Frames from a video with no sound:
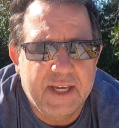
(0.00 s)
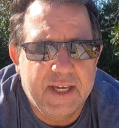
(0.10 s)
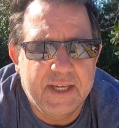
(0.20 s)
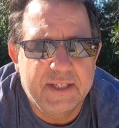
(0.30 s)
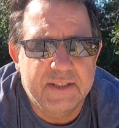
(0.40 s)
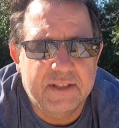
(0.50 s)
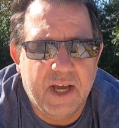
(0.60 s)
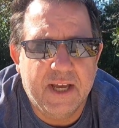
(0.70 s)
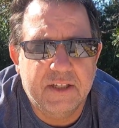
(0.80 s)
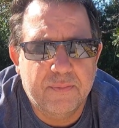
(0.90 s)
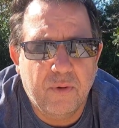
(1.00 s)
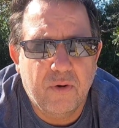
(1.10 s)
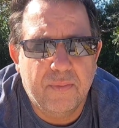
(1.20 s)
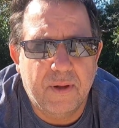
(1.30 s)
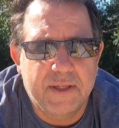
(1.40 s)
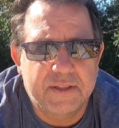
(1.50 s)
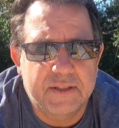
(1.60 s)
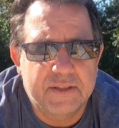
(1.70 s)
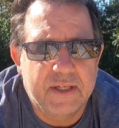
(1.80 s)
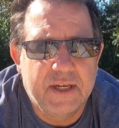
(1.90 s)
is explore
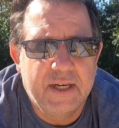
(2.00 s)
places,